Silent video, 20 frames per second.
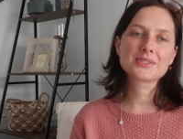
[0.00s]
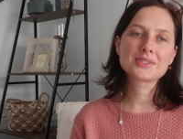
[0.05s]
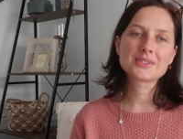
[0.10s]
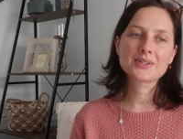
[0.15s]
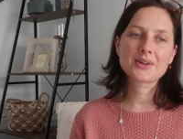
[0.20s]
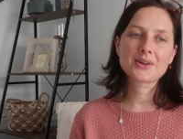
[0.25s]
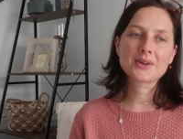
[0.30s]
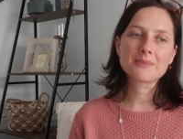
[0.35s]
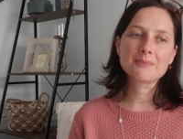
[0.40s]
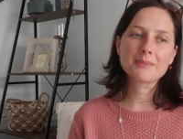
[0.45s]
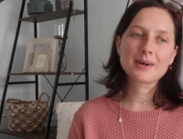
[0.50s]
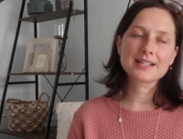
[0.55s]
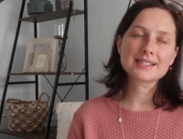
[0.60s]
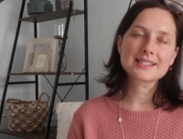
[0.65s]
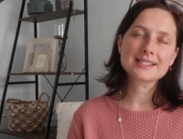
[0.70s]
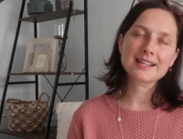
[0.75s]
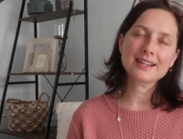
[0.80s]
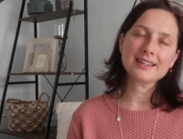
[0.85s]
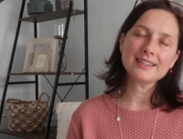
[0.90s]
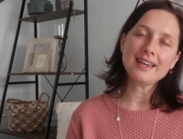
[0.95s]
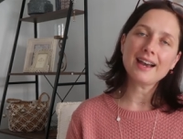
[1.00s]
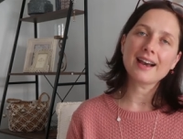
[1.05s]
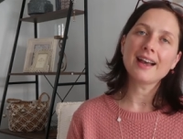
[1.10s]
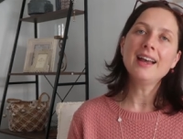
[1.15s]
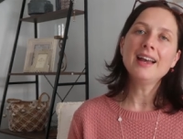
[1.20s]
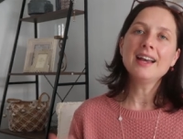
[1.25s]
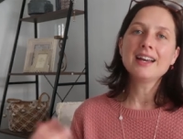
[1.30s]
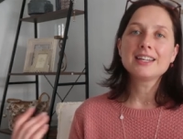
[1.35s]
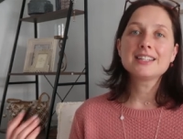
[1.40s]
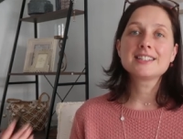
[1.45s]
So but uh, yeah,
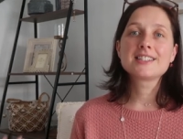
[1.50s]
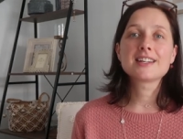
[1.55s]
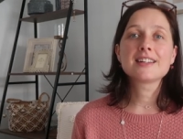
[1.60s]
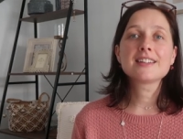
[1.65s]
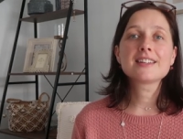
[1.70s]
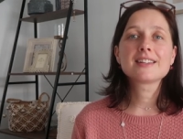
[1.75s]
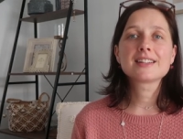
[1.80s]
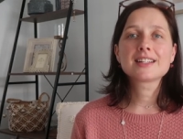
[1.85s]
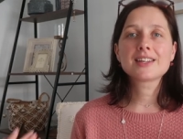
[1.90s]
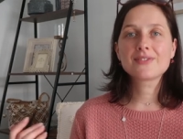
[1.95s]
in general,